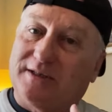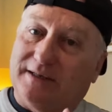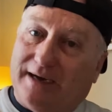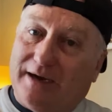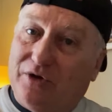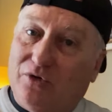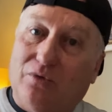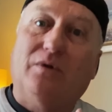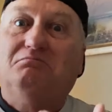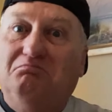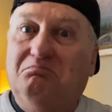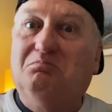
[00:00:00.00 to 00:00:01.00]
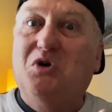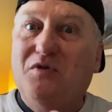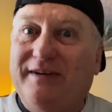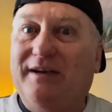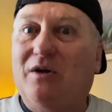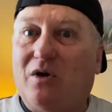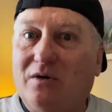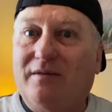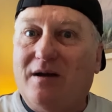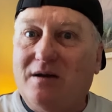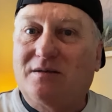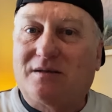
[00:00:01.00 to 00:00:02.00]
and now you're moving along
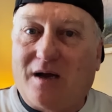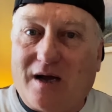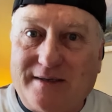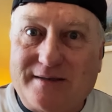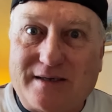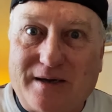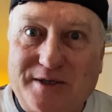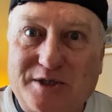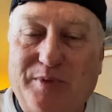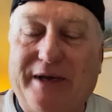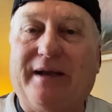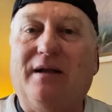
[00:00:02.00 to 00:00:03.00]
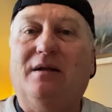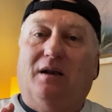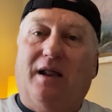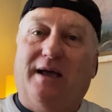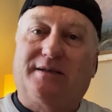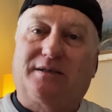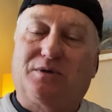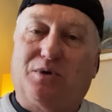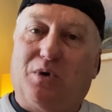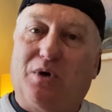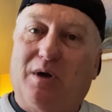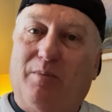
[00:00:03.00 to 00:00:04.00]
those lines, so to speak. Let's
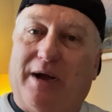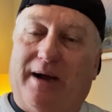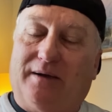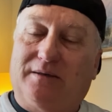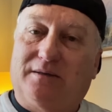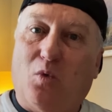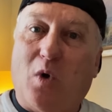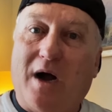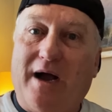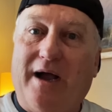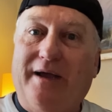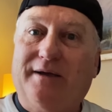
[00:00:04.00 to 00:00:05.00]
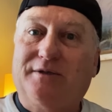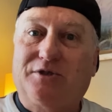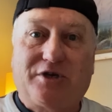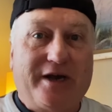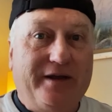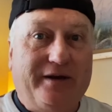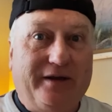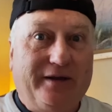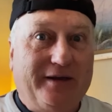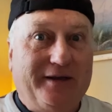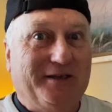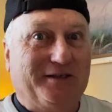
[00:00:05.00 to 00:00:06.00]
talk about why
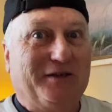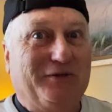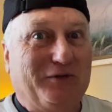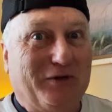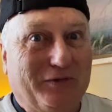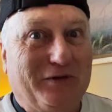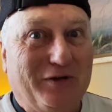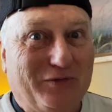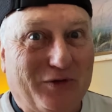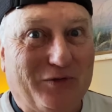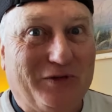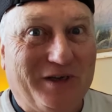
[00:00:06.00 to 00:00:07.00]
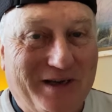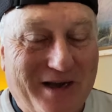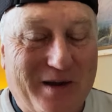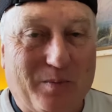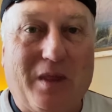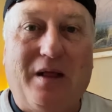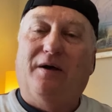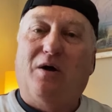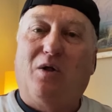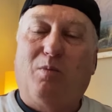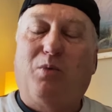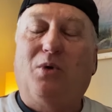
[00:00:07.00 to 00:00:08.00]
trading is a 50-50 game. The
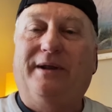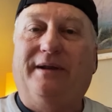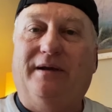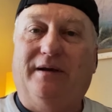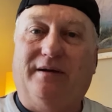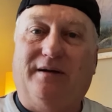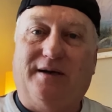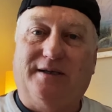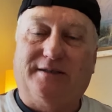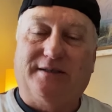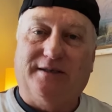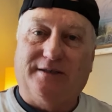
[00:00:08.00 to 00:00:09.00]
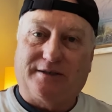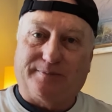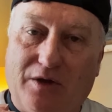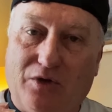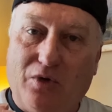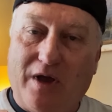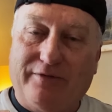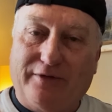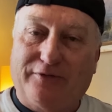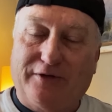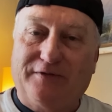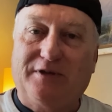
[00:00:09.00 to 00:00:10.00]
whole point here, guys, is you have a
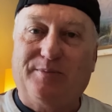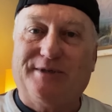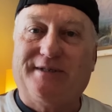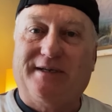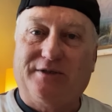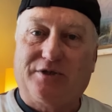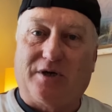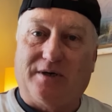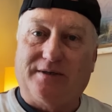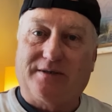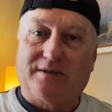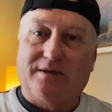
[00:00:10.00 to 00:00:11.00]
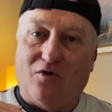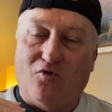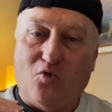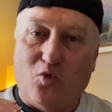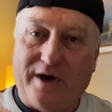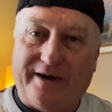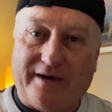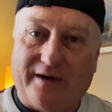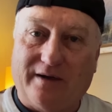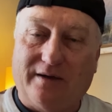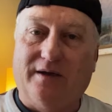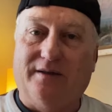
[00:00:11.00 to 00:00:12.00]
50% chance of
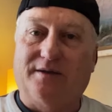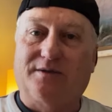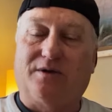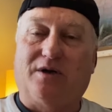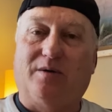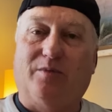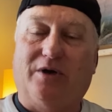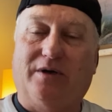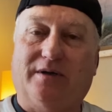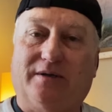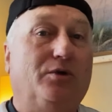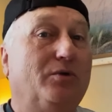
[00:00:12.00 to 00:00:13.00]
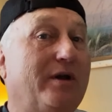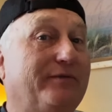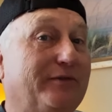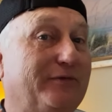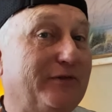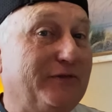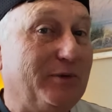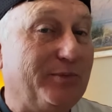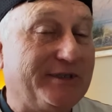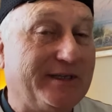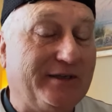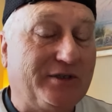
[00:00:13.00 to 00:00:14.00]
winning in the stock market. You have a
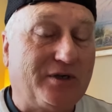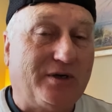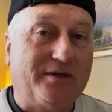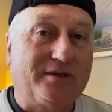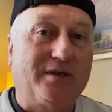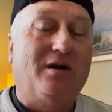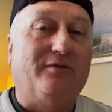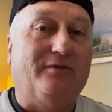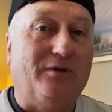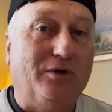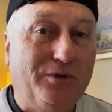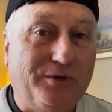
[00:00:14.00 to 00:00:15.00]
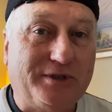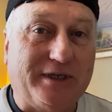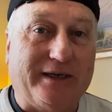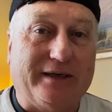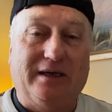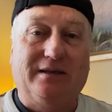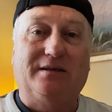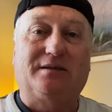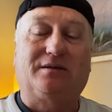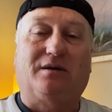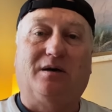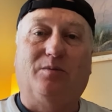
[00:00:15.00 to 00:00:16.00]
50% chance of losing in the
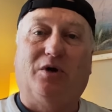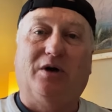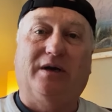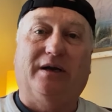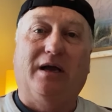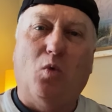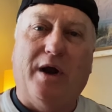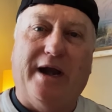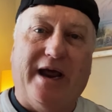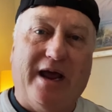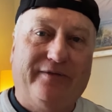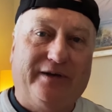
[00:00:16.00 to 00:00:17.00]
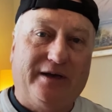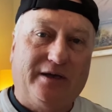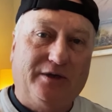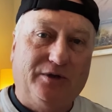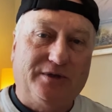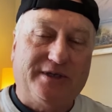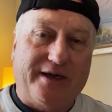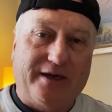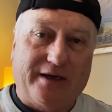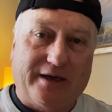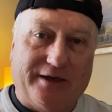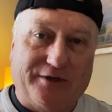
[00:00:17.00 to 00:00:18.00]
stock market whenever you
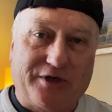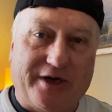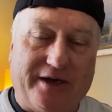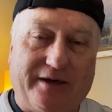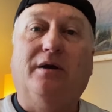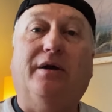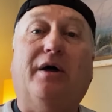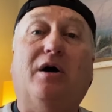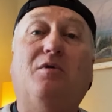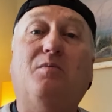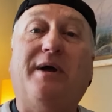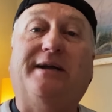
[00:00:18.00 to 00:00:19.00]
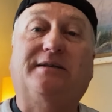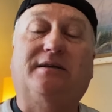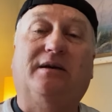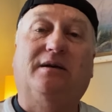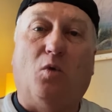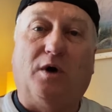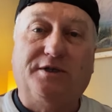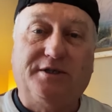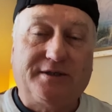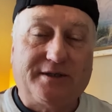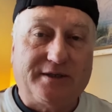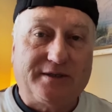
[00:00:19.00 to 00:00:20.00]
take a trade. No matter what
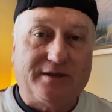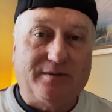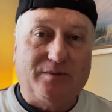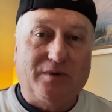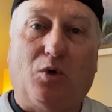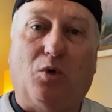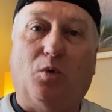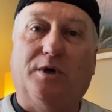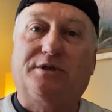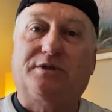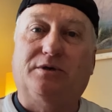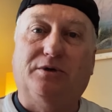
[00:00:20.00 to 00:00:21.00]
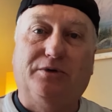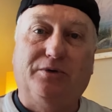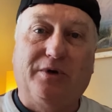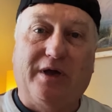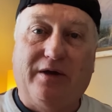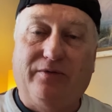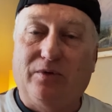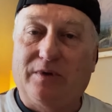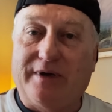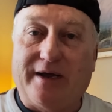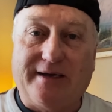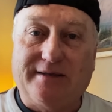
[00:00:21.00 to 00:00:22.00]
your system or which guru gave you the
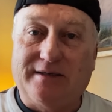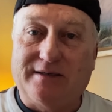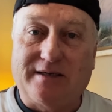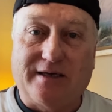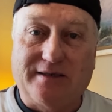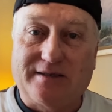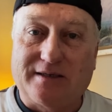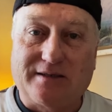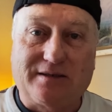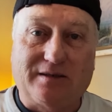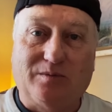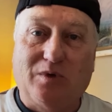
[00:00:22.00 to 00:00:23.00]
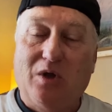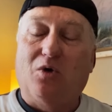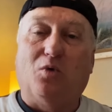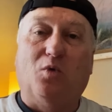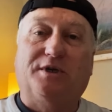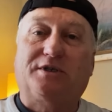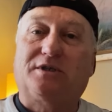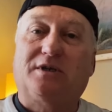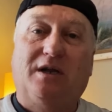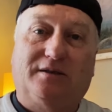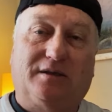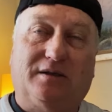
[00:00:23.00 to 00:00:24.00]
90-10 system or
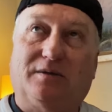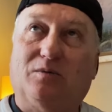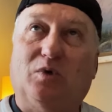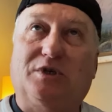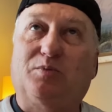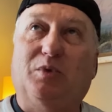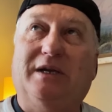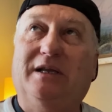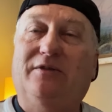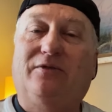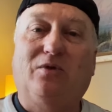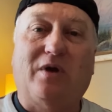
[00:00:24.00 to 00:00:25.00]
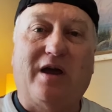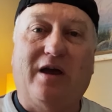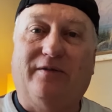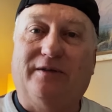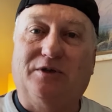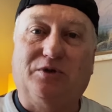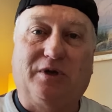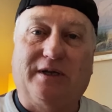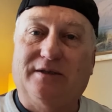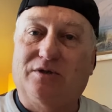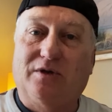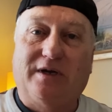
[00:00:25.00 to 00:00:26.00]
which belief you have that you
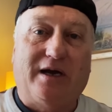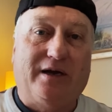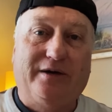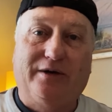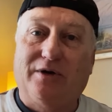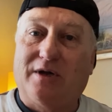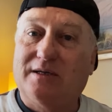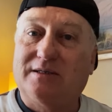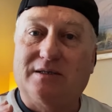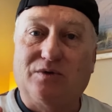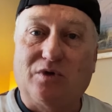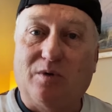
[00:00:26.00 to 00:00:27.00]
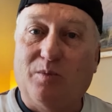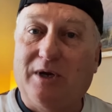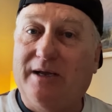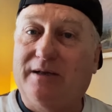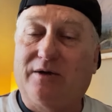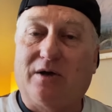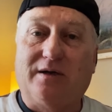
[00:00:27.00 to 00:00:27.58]
can turn $100 into $1 million,